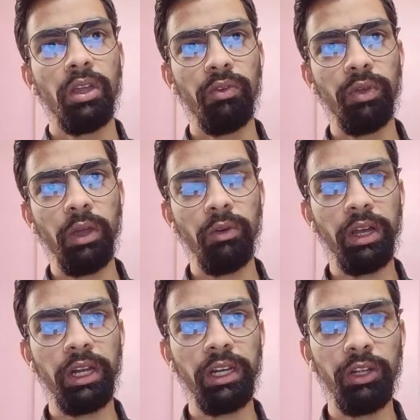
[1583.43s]
If you have
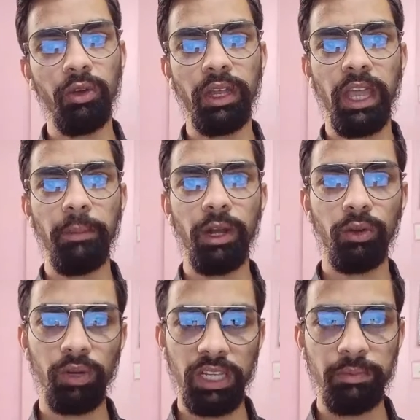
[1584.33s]
connected your
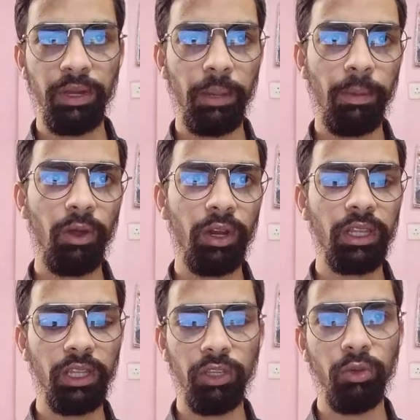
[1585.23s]
camera to Raspberry Pi or
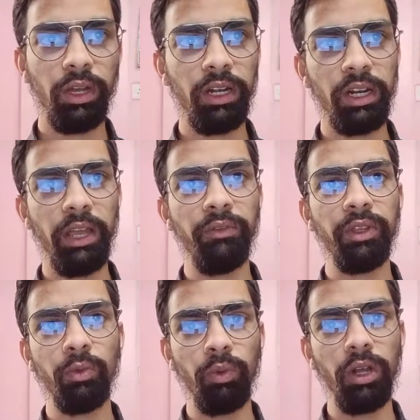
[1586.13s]
anything, you can try
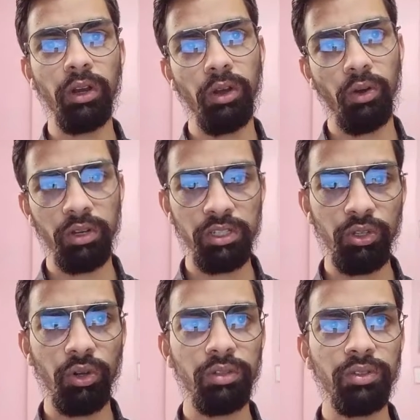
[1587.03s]
with 1 or
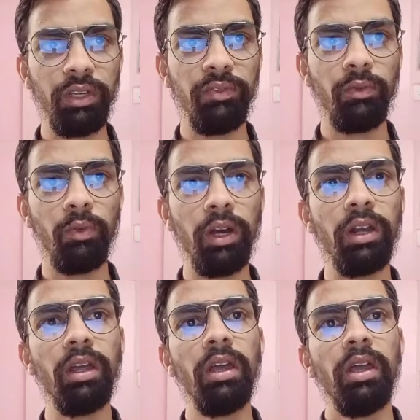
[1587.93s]
0 also.
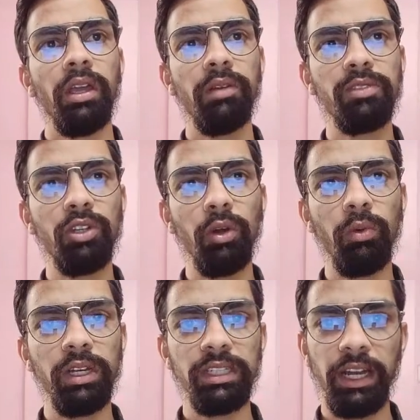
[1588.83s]
If
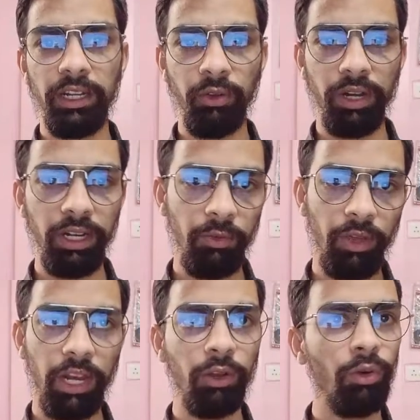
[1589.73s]
0 works at your end,
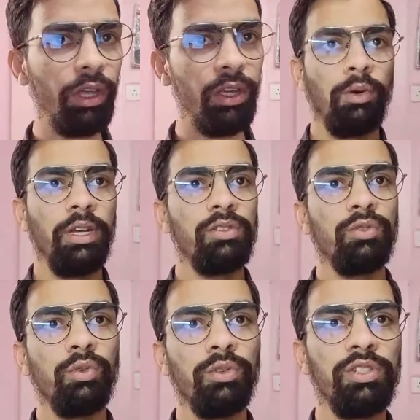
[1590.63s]
well and good. Okay,
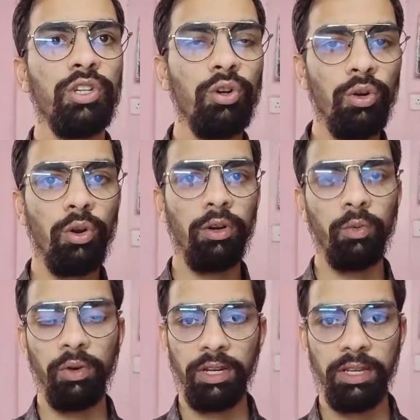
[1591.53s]
so 0 not
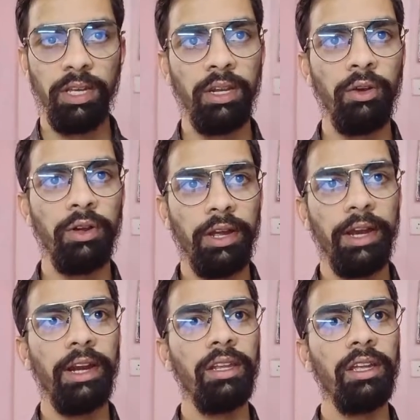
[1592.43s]
work in your
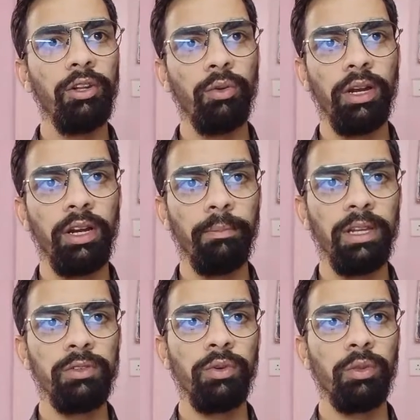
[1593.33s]
end, then you can
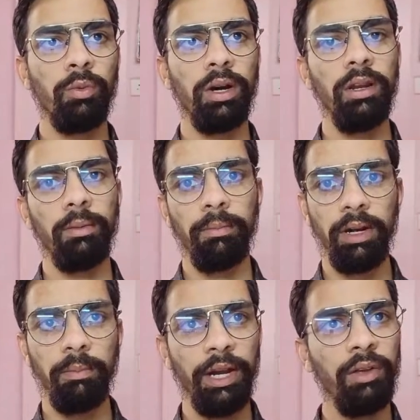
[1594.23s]
replace with 1,
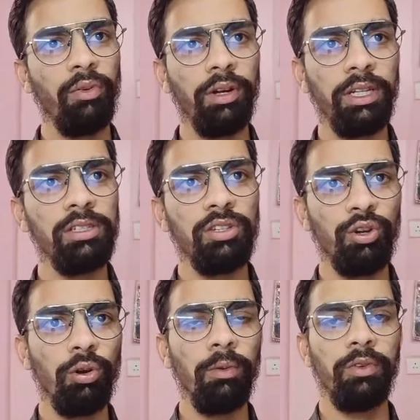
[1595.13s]
but by default is
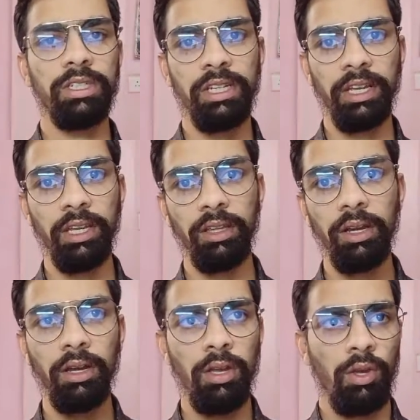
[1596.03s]
0, which taking
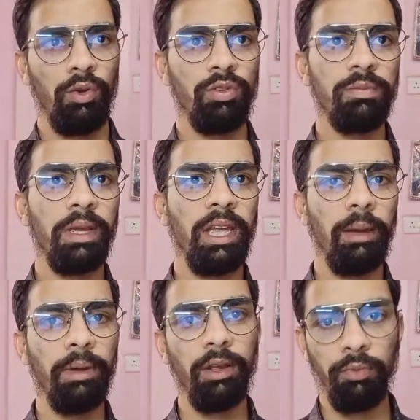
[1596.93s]
the USB
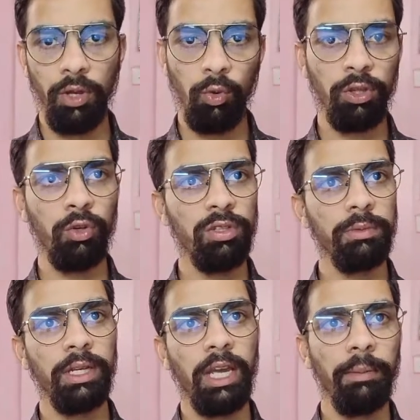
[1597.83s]
camera. If you have the
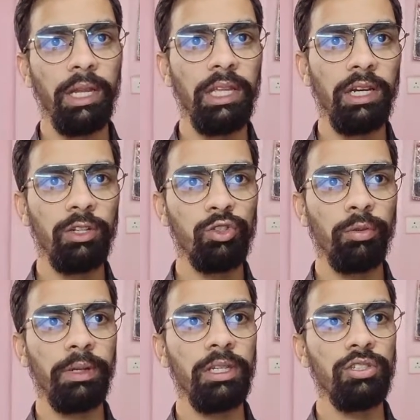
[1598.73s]
USB camera, then it
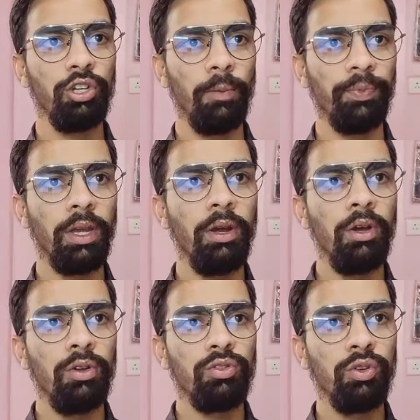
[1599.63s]
should be the 0.
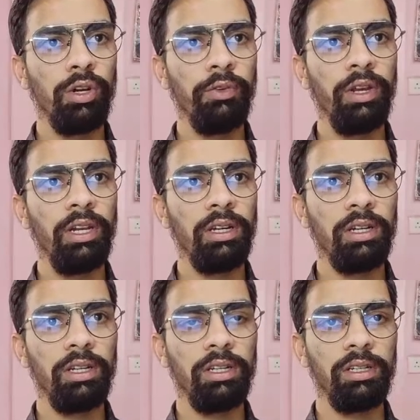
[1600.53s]
So it will
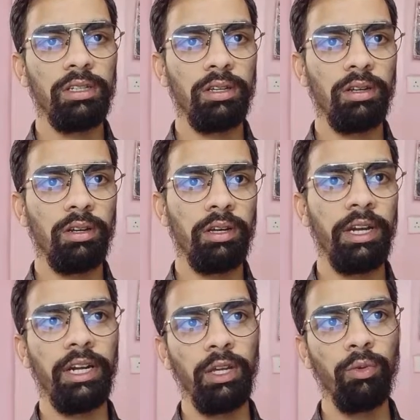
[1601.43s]

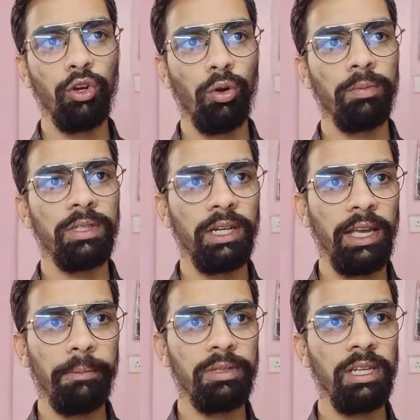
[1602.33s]
creating one object
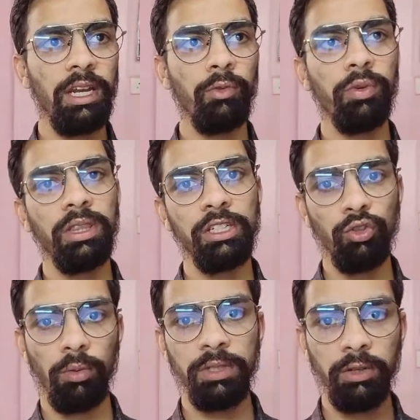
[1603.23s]
capture, and with
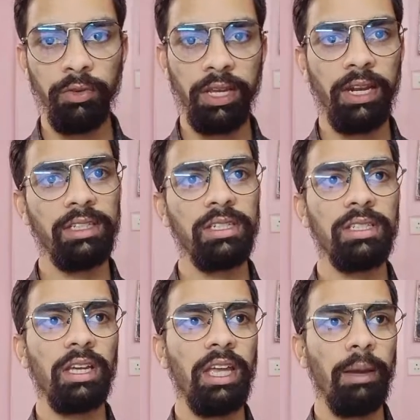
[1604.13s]
this object we can
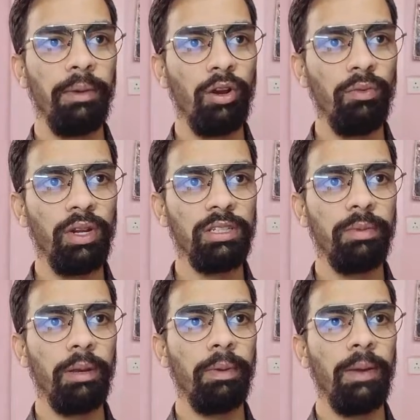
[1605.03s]
access the camera of
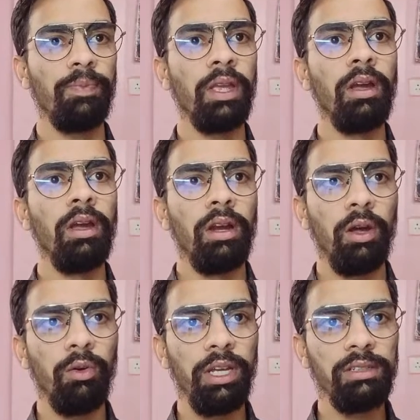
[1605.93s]
Raspberry Pi.
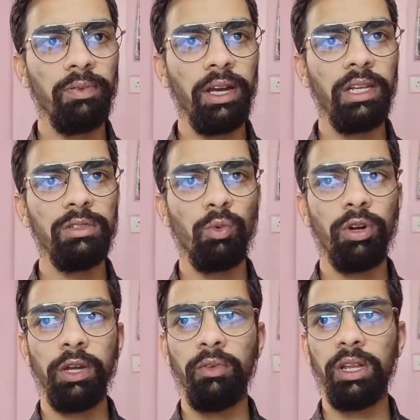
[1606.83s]
Now next file is
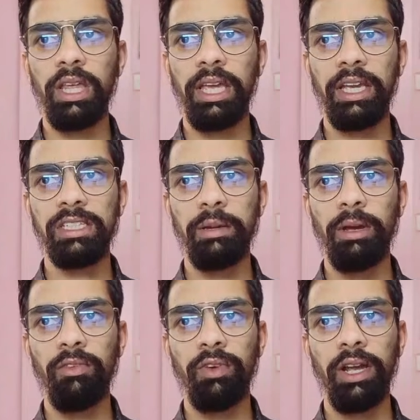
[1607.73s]
whatever the
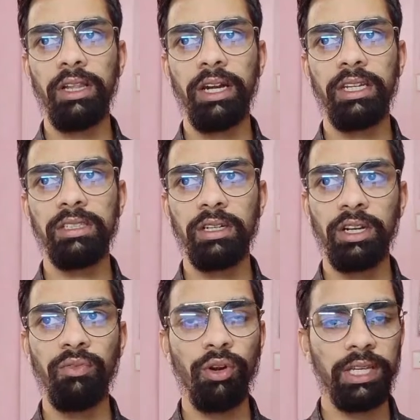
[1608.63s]
XML file, that is
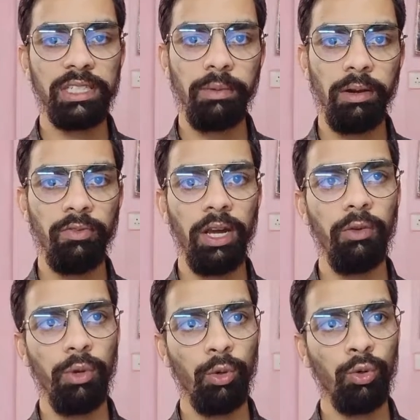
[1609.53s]
default XML
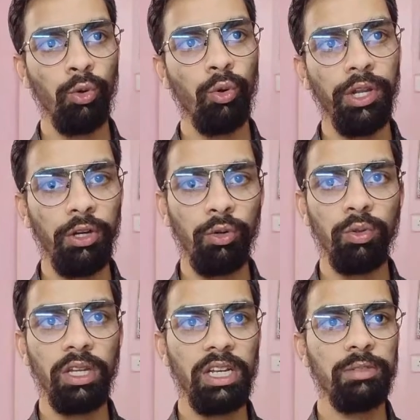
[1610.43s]
file, we have to load
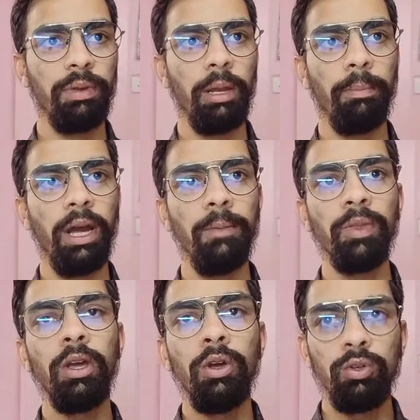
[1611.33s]
into the Raspberry
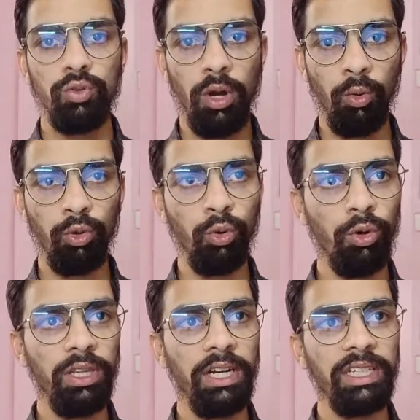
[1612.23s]
Pi. So how to
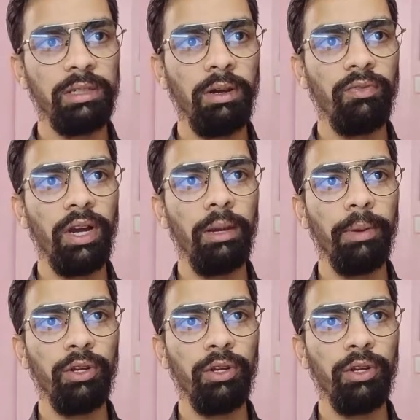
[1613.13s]
load that XML file?